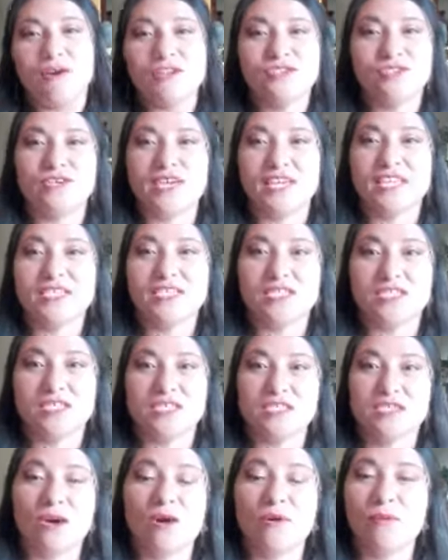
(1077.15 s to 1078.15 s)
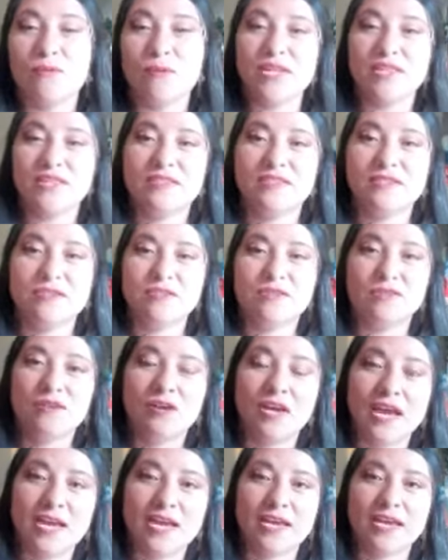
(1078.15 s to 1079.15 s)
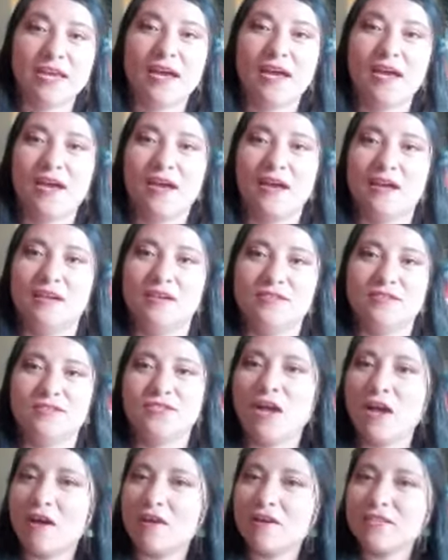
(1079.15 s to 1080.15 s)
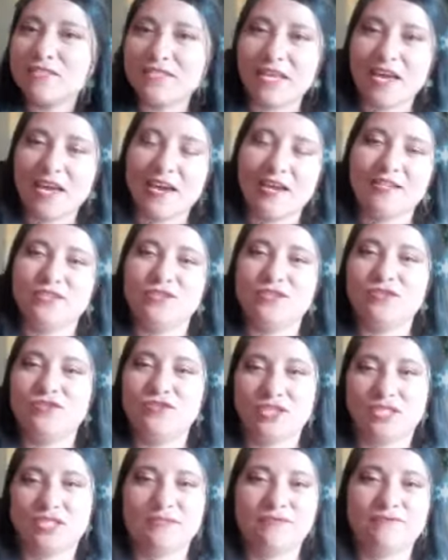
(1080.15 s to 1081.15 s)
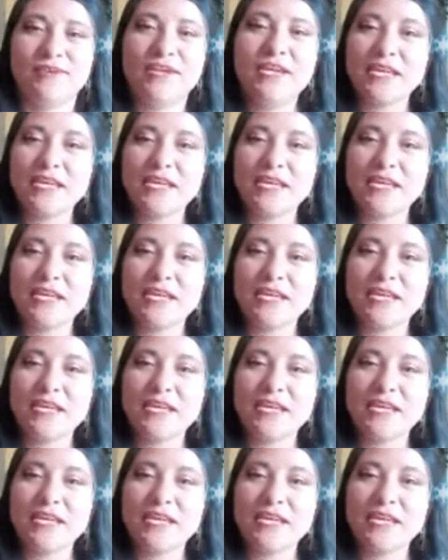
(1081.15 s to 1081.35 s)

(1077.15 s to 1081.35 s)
Or you can just go with, you know, like songs that you just